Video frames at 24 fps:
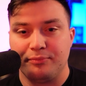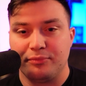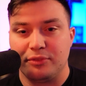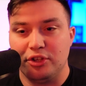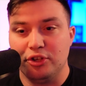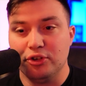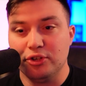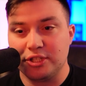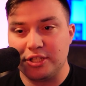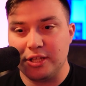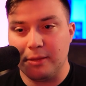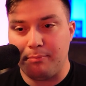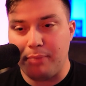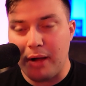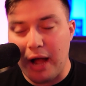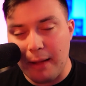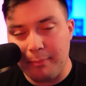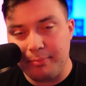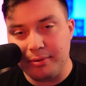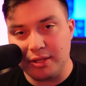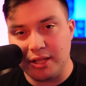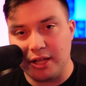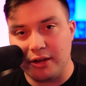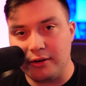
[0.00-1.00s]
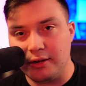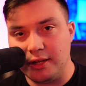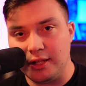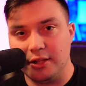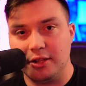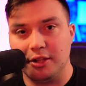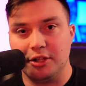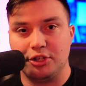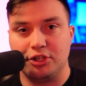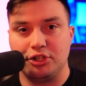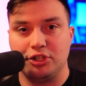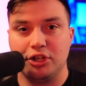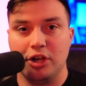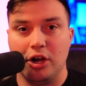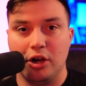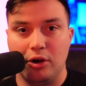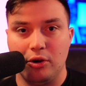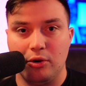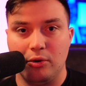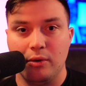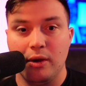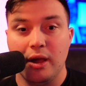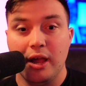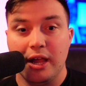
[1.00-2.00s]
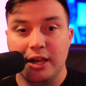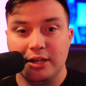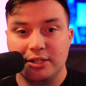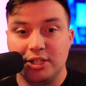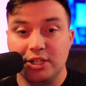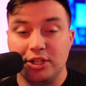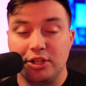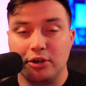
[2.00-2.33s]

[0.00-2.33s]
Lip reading: use the popularity of the show to